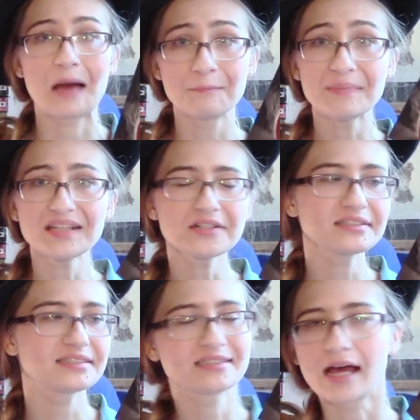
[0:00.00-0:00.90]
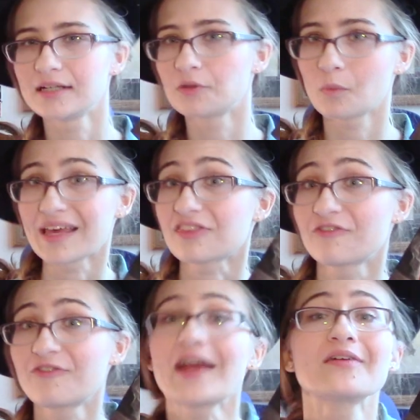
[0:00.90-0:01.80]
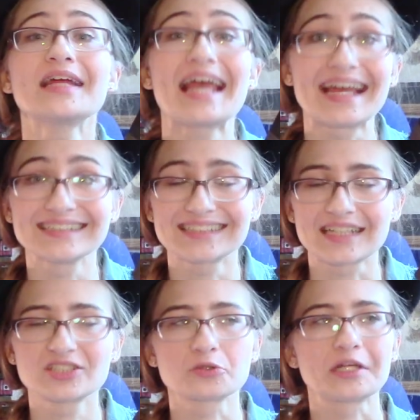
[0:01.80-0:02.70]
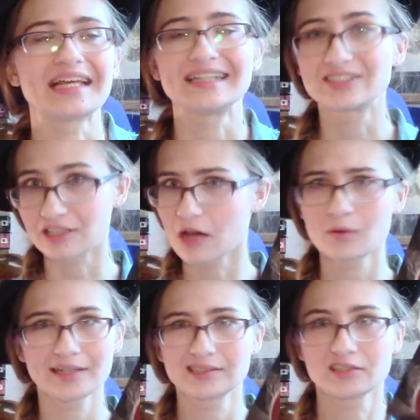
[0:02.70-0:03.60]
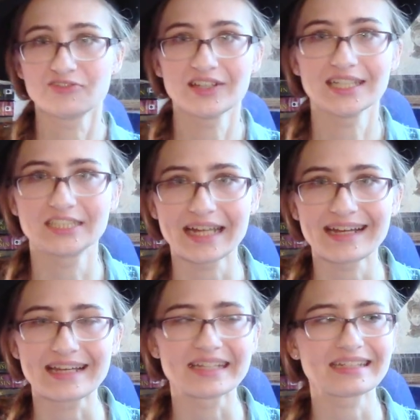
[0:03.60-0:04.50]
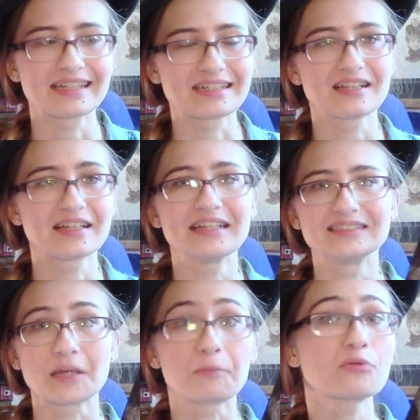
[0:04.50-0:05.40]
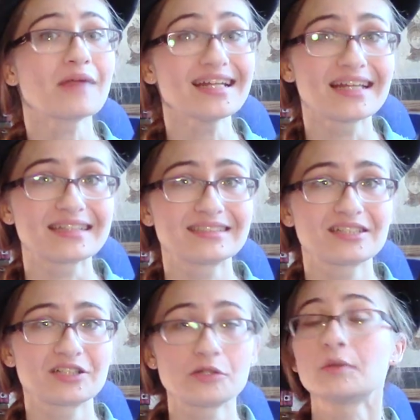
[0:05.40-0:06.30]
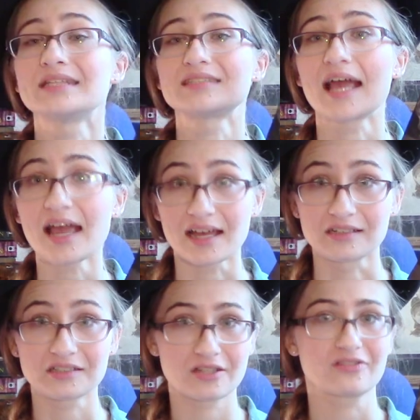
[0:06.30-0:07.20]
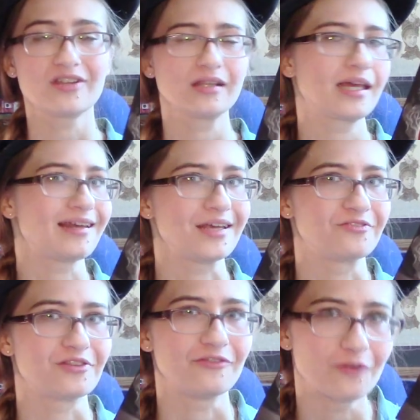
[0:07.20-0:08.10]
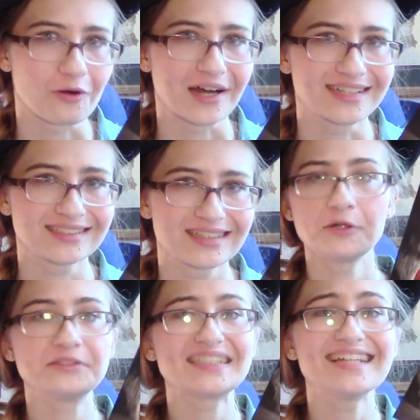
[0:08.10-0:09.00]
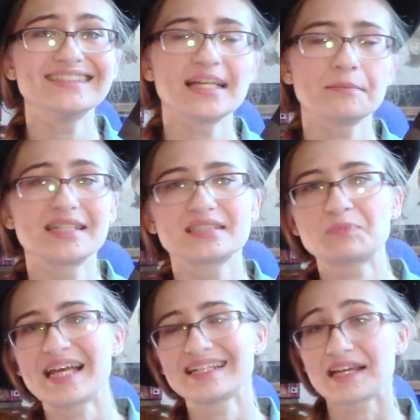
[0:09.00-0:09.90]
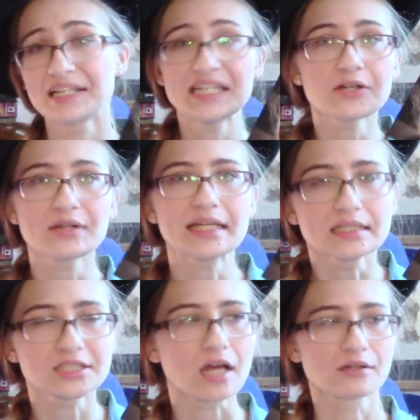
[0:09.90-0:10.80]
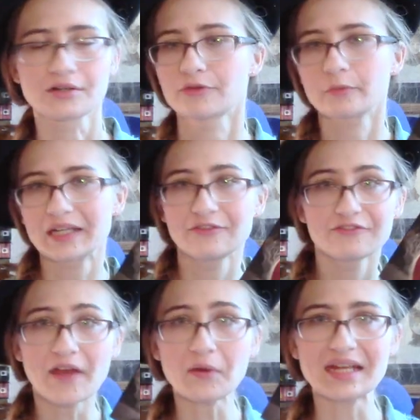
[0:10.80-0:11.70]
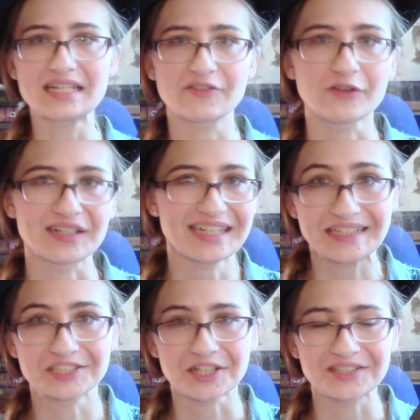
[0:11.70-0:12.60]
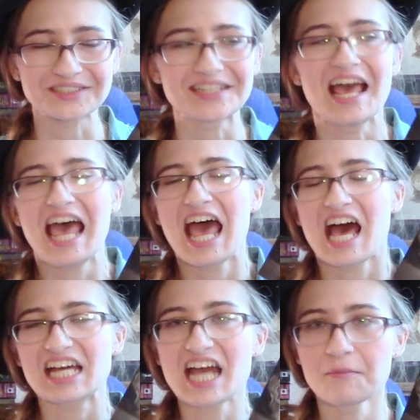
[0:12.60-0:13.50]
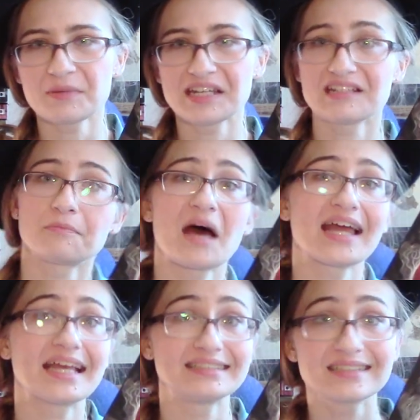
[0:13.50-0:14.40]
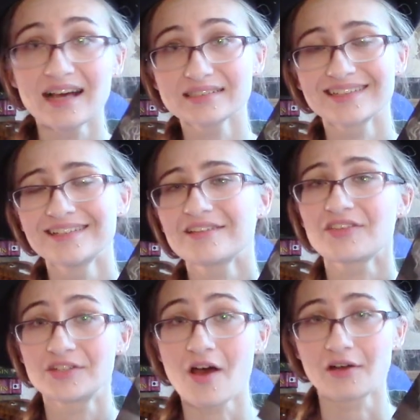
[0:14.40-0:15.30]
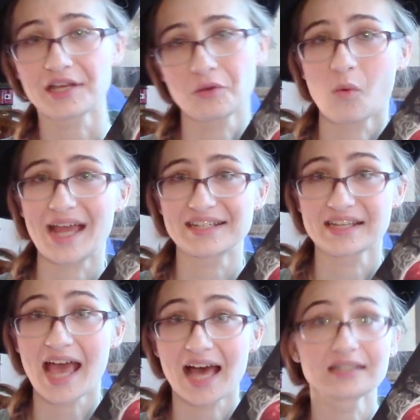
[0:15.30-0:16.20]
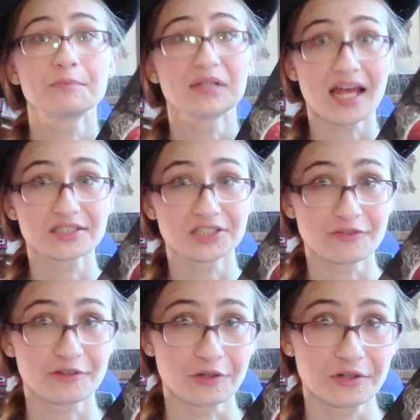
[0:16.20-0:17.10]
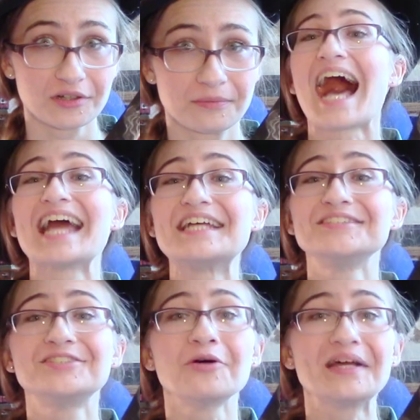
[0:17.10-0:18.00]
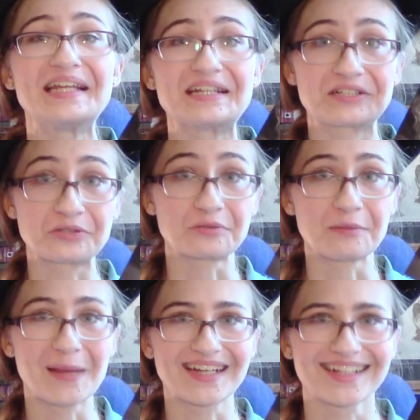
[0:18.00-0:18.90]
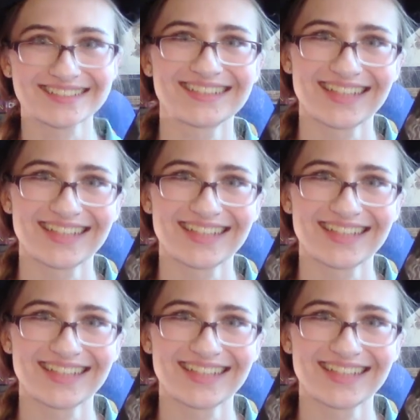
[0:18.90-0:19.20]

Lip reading: A miller's son with fairy ancestry is known as the village idiot until he's apprenticed to his aunt, the Lady of the Forest, who sends him to spend a year each under three very different teachers, accompanied by his cousin, the talking white cat, Blanchefleur. I enjoyed it tremendously.